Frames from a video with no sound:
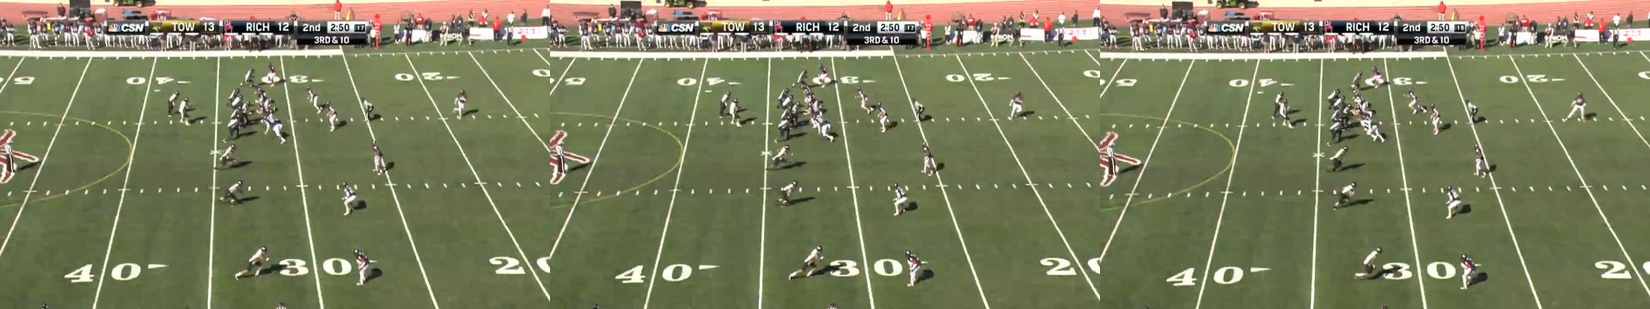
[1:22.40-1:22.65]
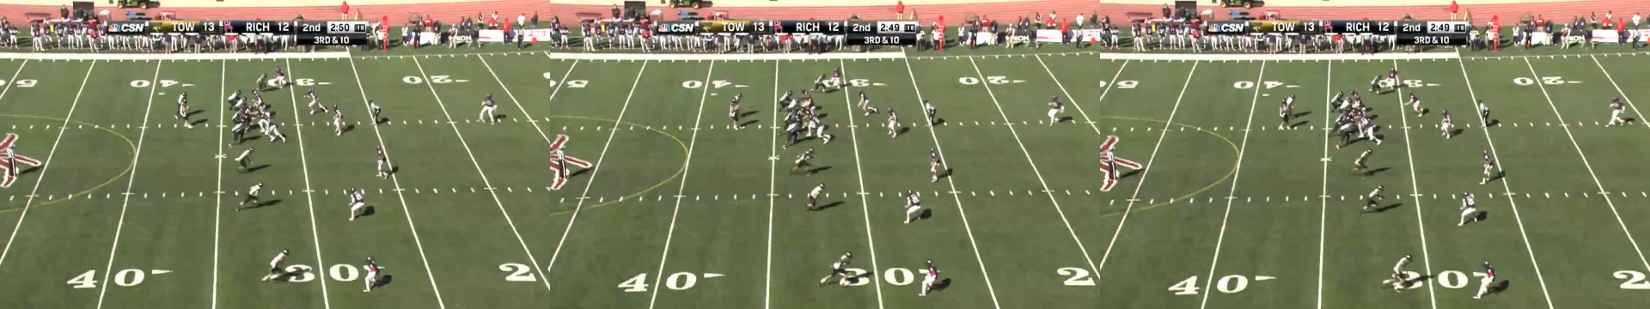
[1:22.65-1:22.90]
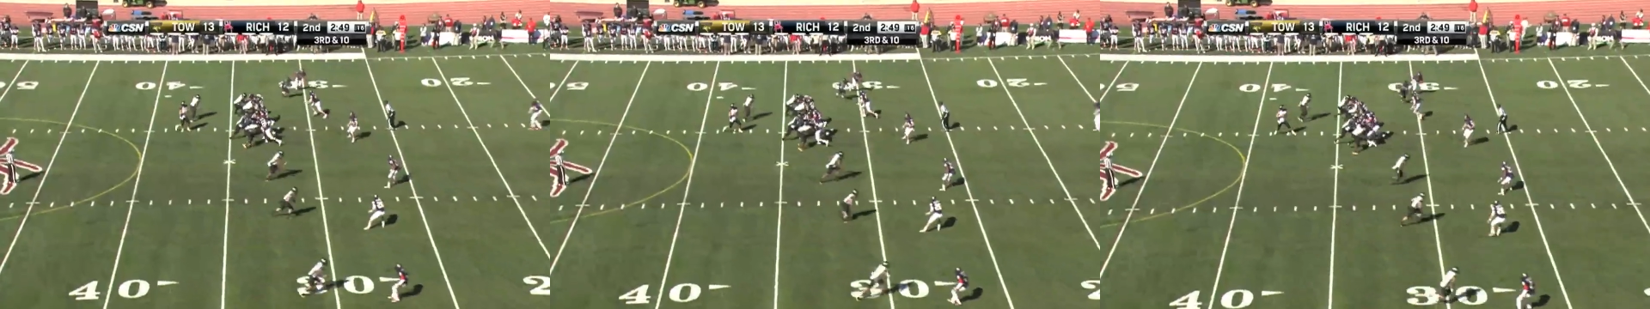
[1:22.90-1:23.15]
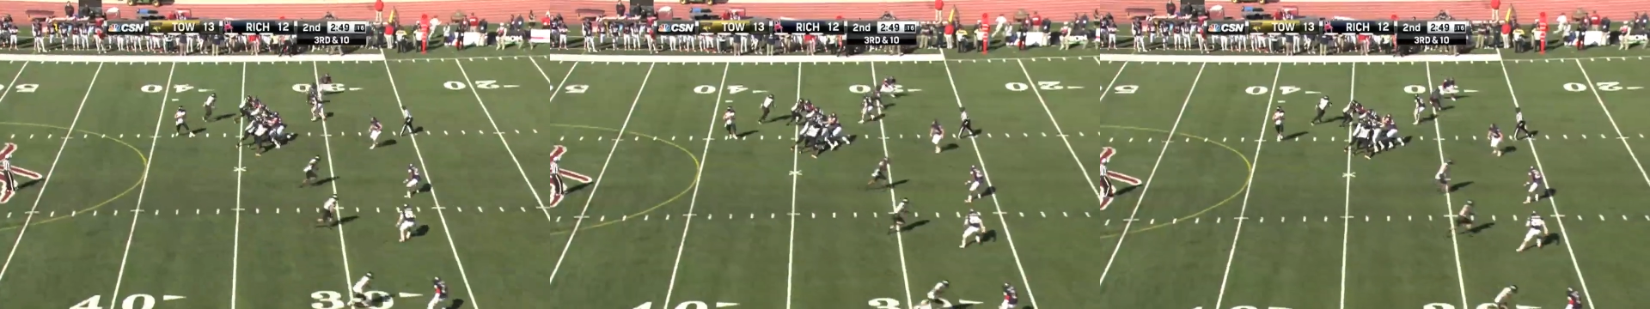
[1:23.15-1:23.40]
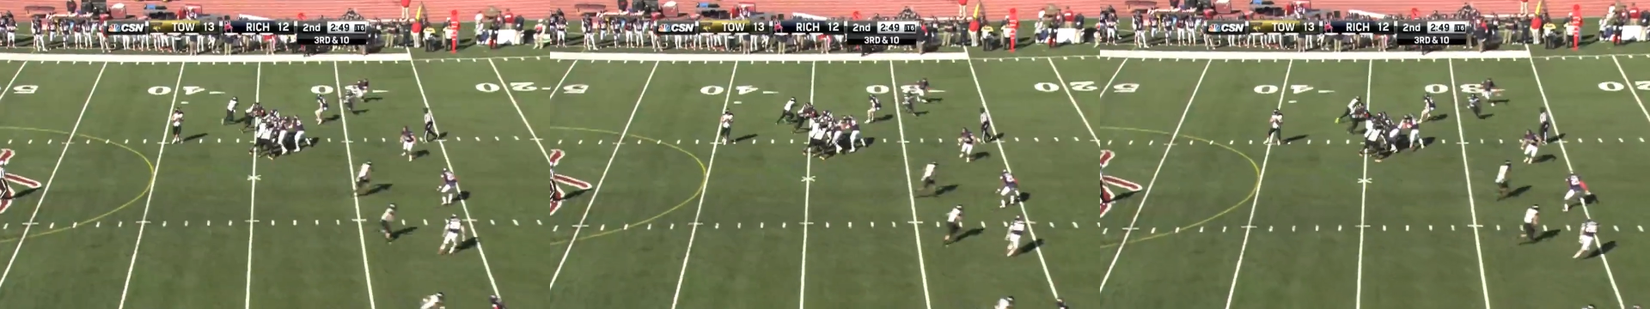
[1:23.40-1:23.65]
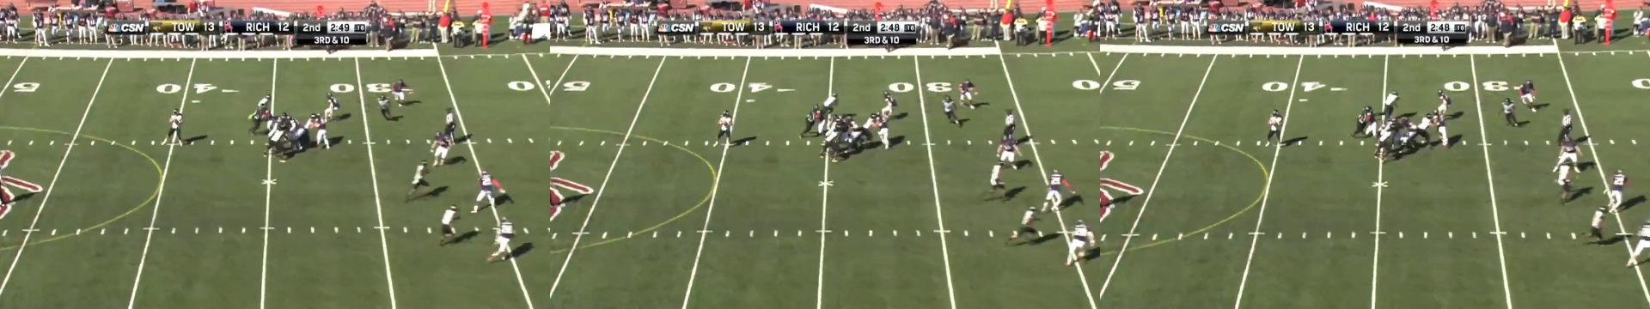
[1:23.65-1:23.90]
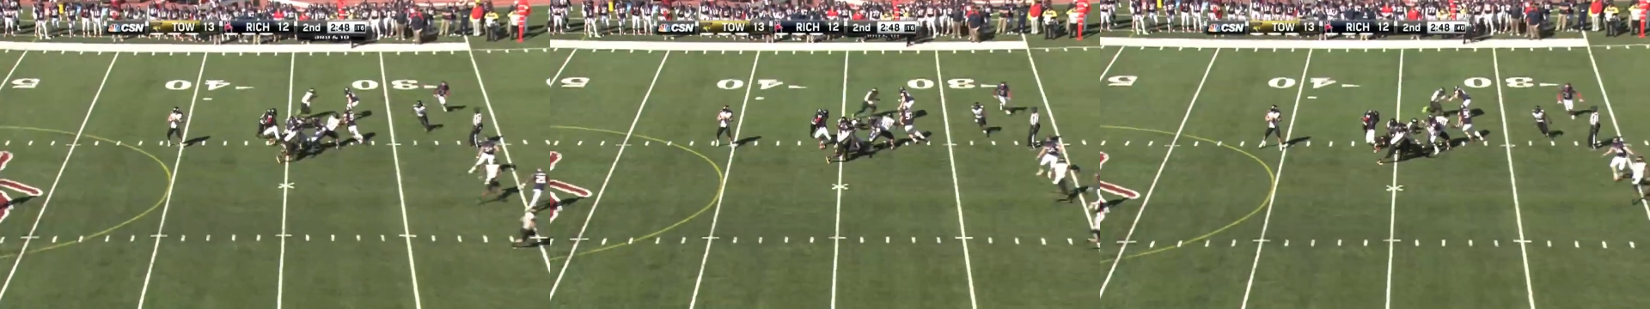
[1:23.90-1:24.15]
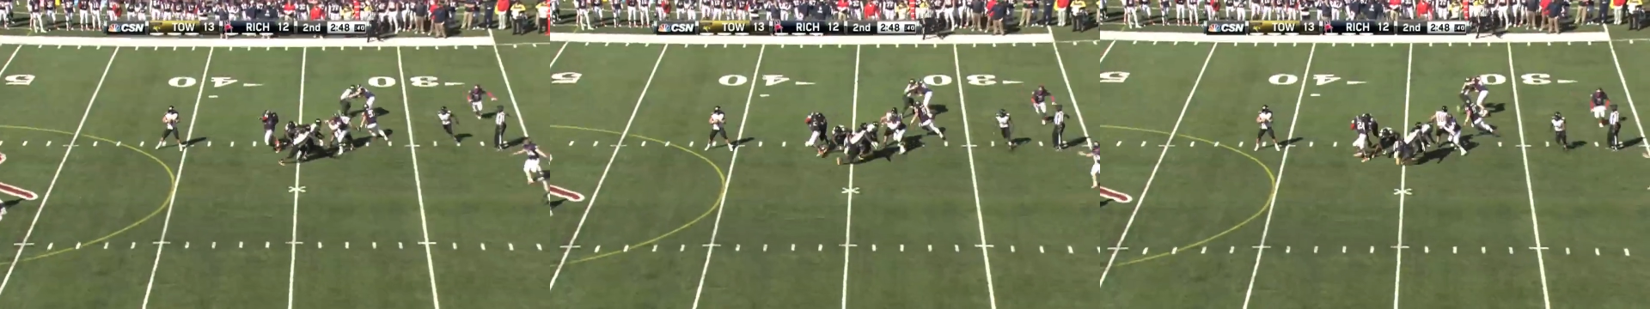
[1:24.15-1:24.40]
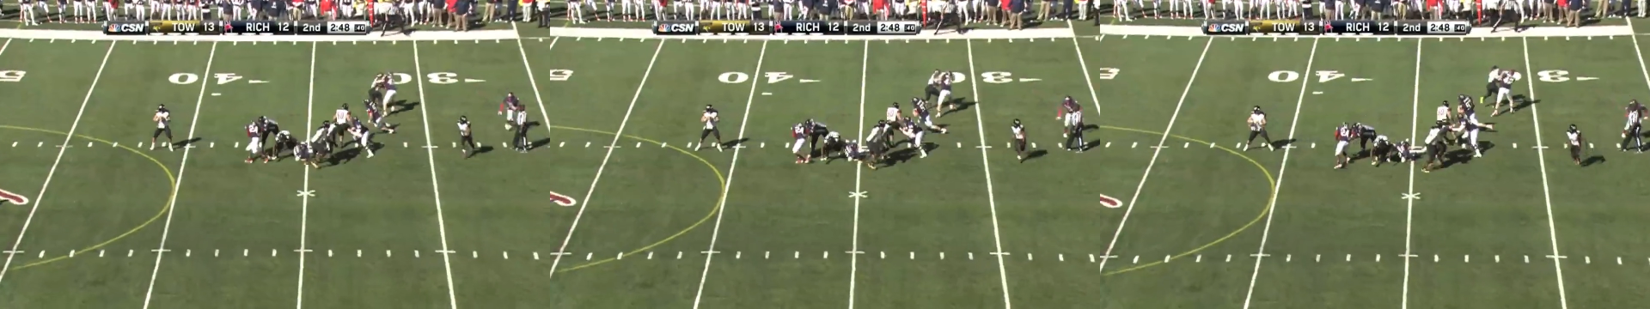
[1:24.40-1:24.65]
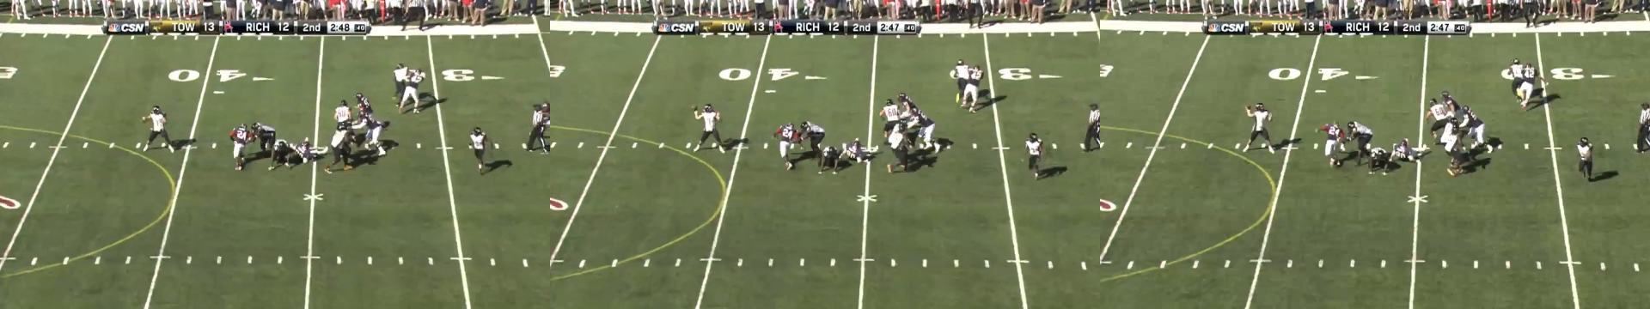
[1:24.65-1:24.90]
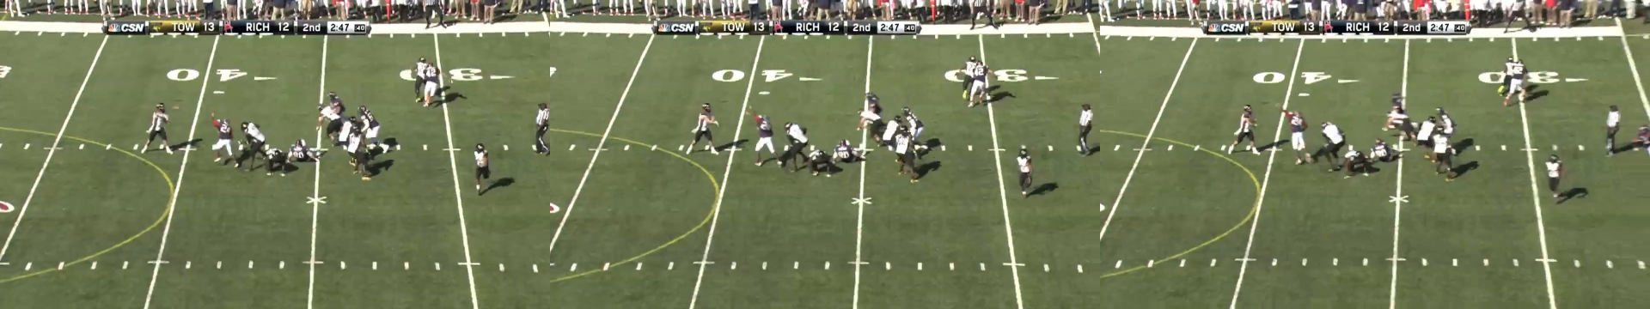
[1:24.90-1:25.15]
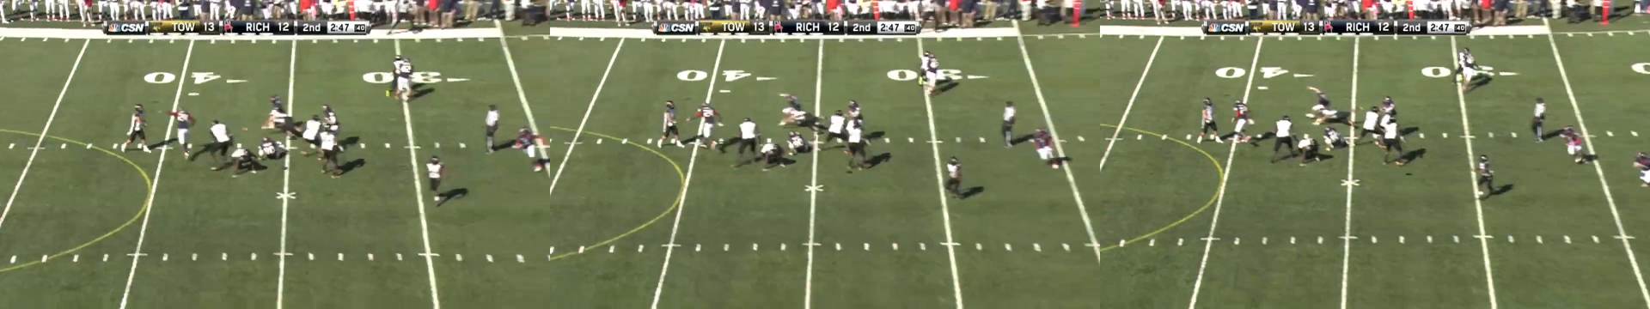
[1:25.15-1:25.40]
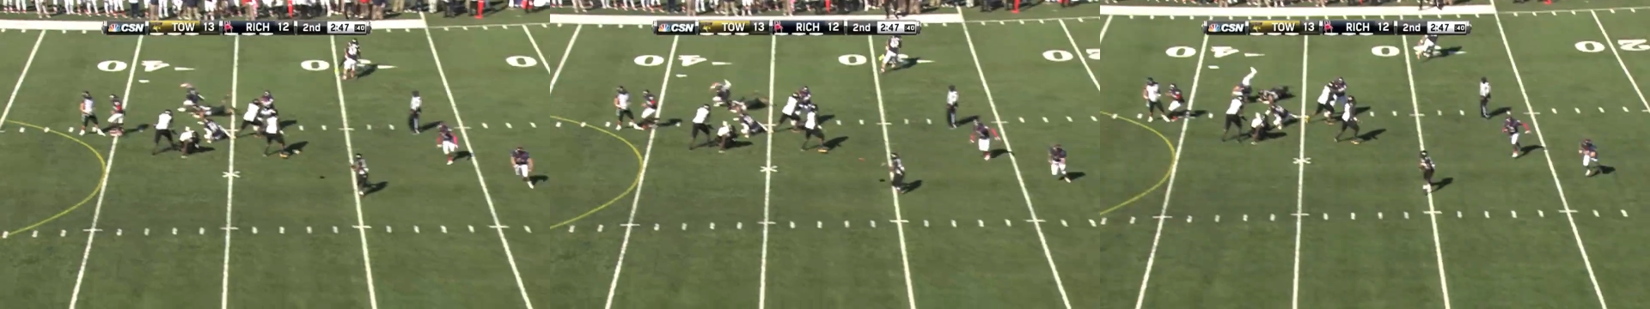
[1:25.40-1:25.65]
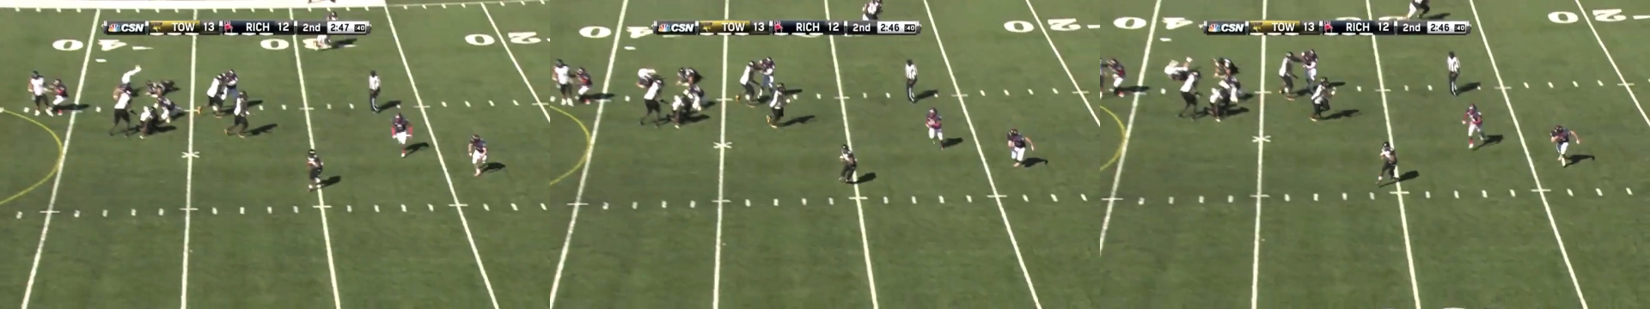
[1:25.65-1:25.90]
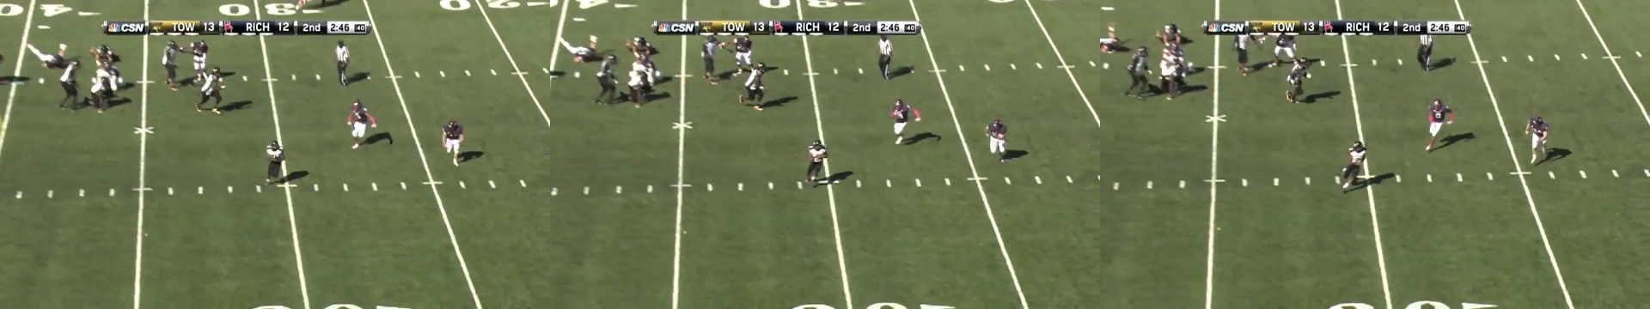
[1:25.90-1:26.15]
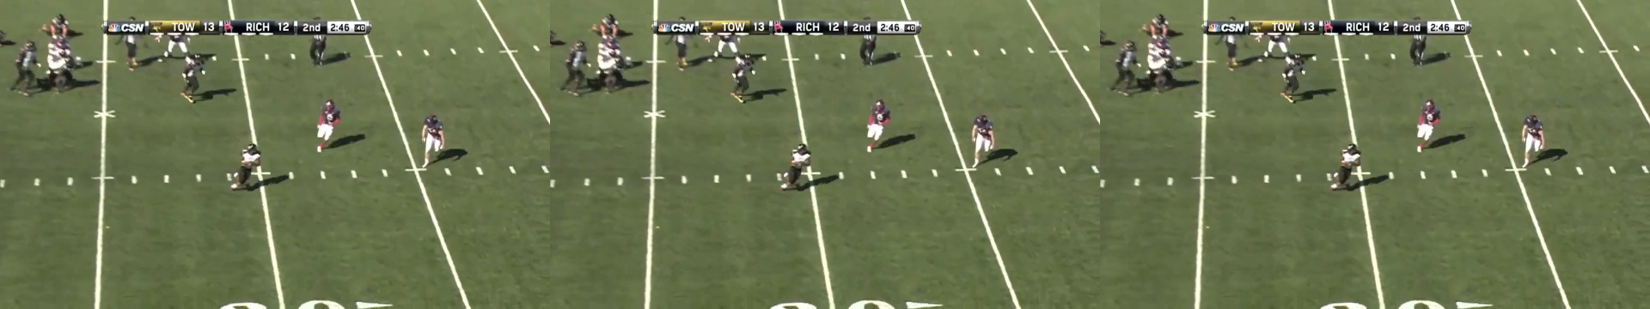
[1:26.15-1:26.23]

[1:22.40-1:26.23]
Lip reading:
[unreadable: no face in view]